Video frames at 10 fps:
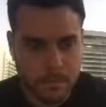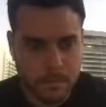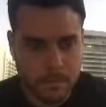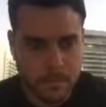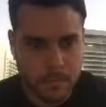
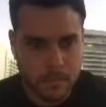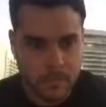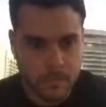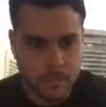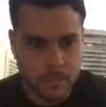
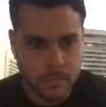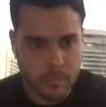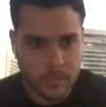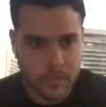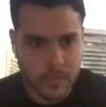
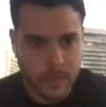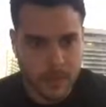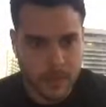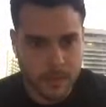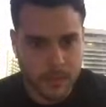
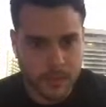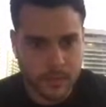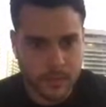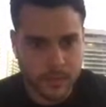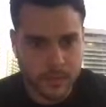
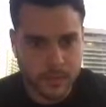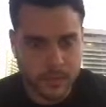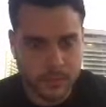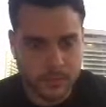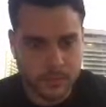
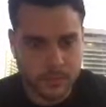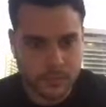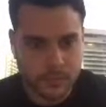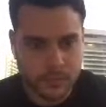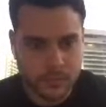
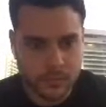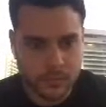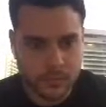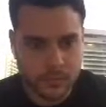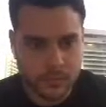
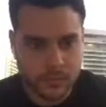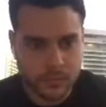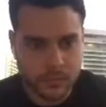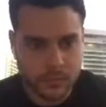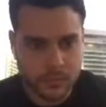
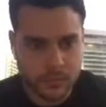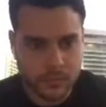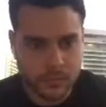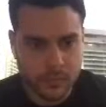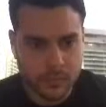
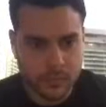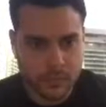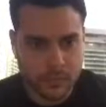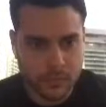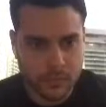
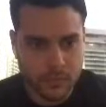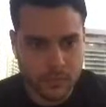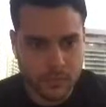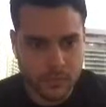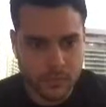
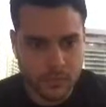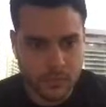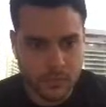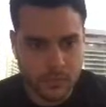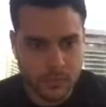
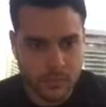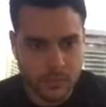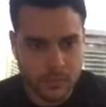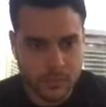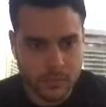
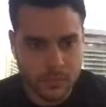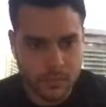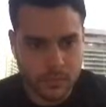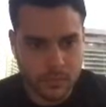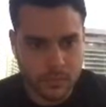(silent)